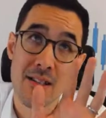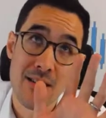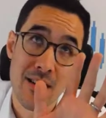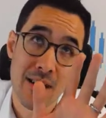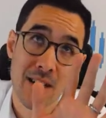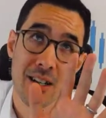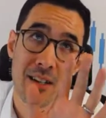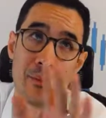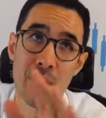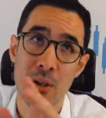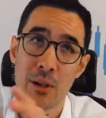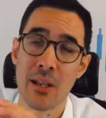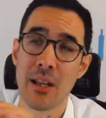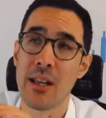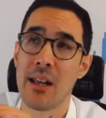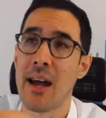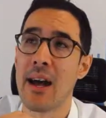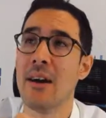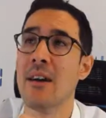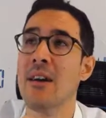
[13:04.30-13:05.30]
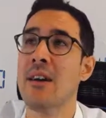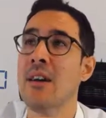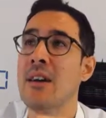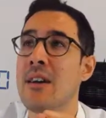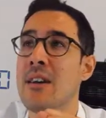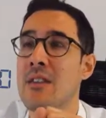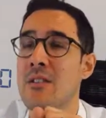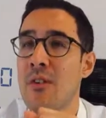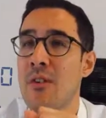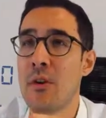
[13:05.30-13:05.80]
like I'm looking at,
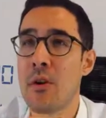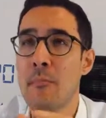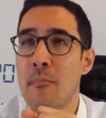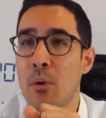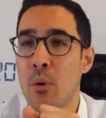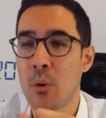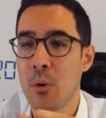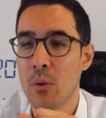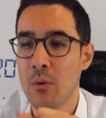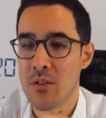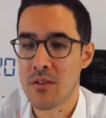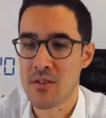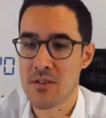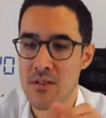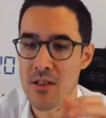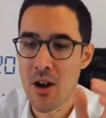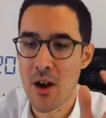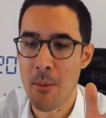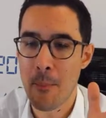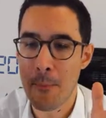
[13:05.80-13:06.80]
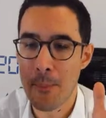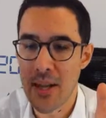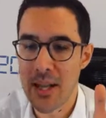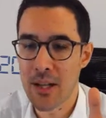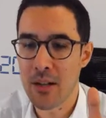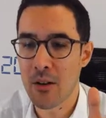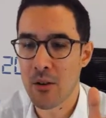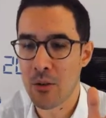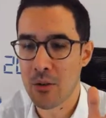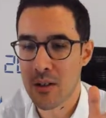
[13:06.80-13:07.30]
it's very important to start
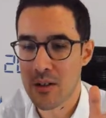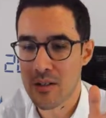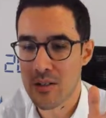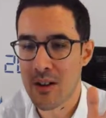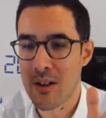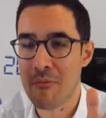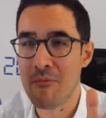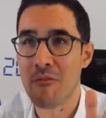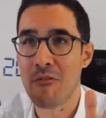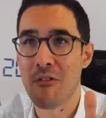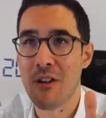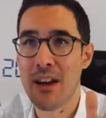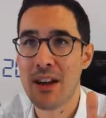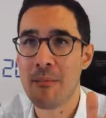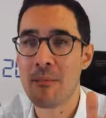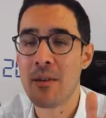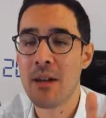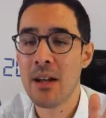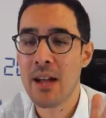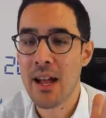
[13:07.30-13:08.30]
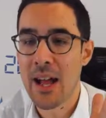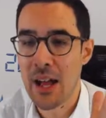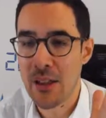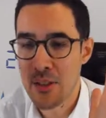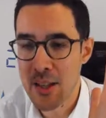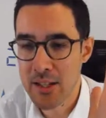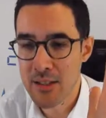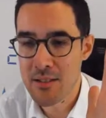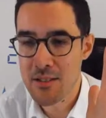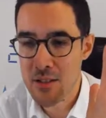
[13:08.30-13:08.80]
big on a time frame and
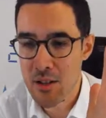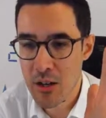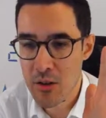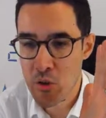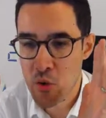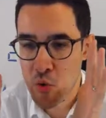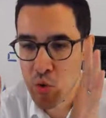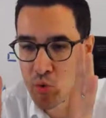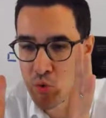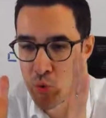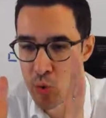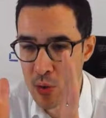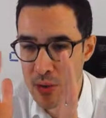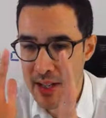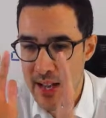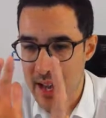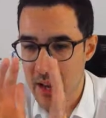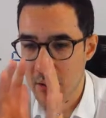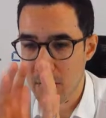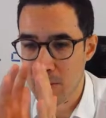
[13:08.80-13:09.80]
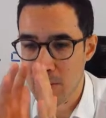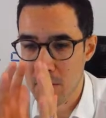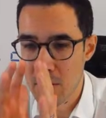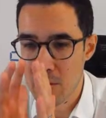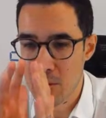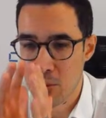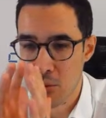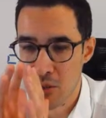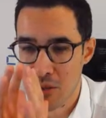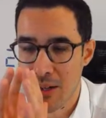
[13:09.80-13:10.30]
then start to draw down
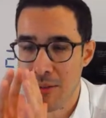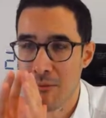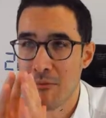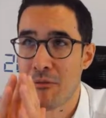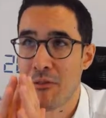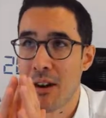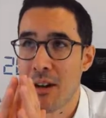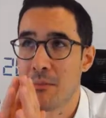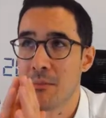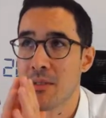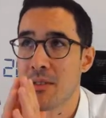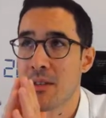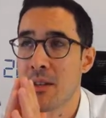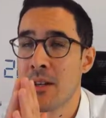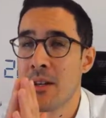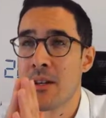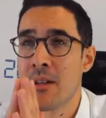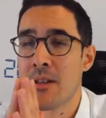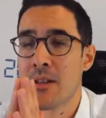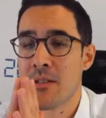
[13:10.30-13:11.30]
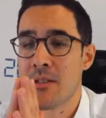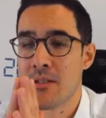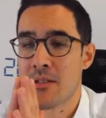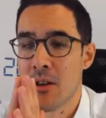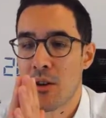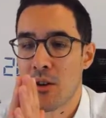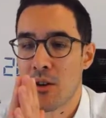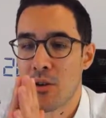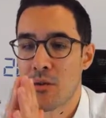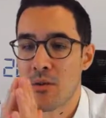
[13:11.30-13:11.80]
your time frames.
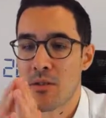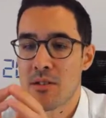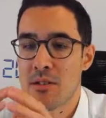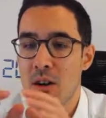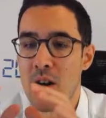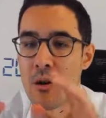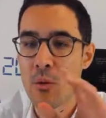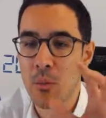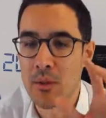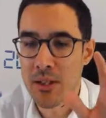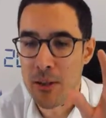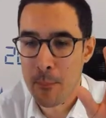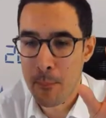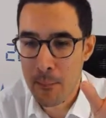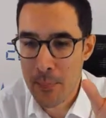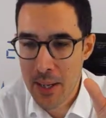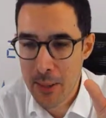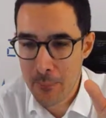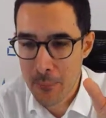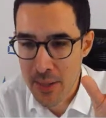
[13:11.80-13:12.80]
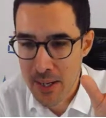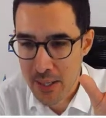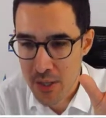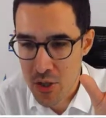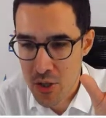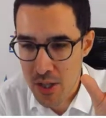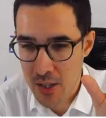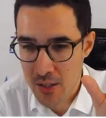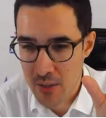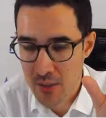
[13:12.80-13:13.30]
So start with the big
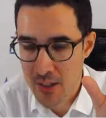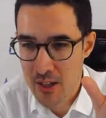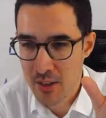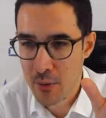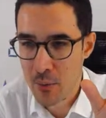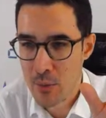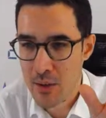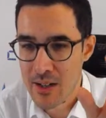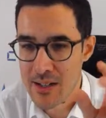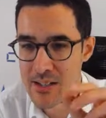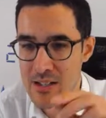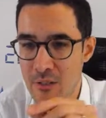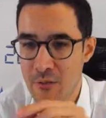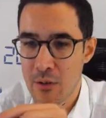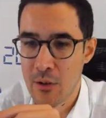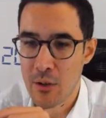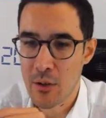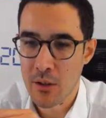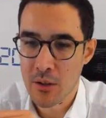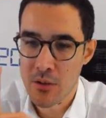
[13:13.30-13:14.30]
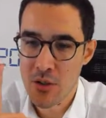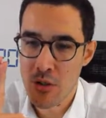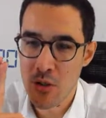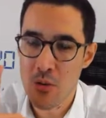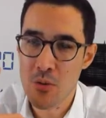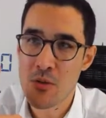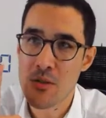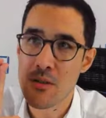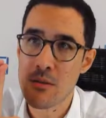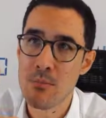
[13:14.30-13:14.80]
picture. Otherwise, if you look
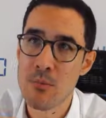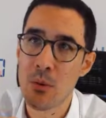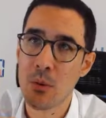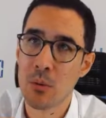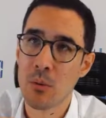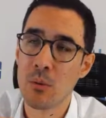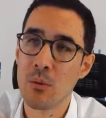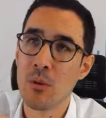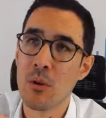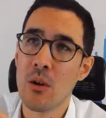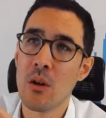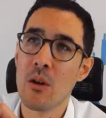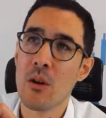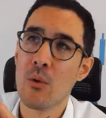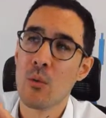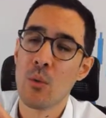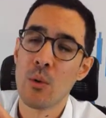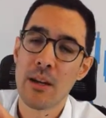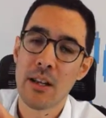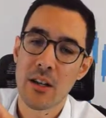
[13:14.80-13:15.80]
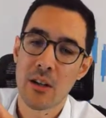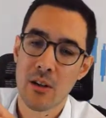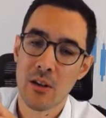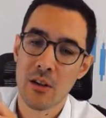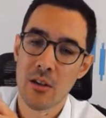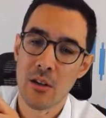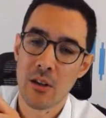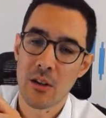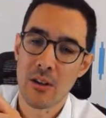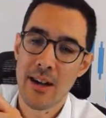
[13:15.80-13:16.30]
too small, what it can
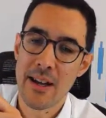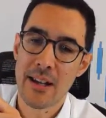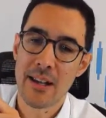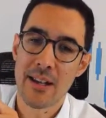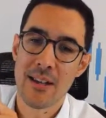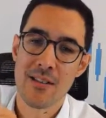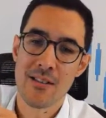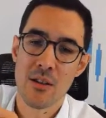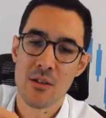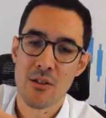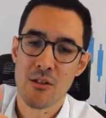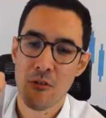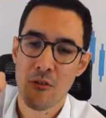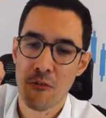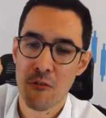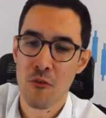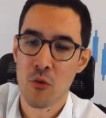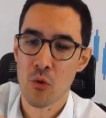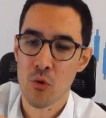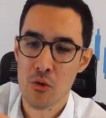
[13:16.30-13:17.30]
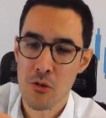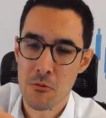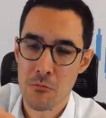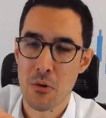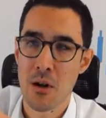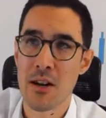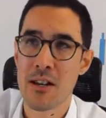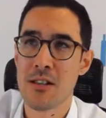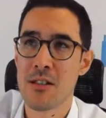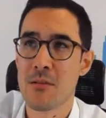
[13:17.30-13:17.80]
look like is lots of false
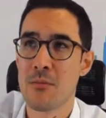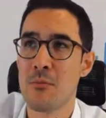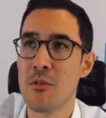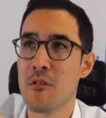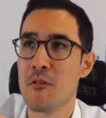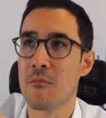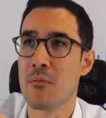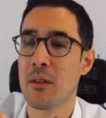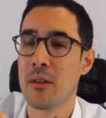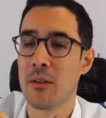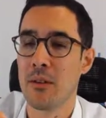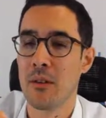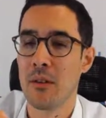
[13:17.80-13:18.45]
price movement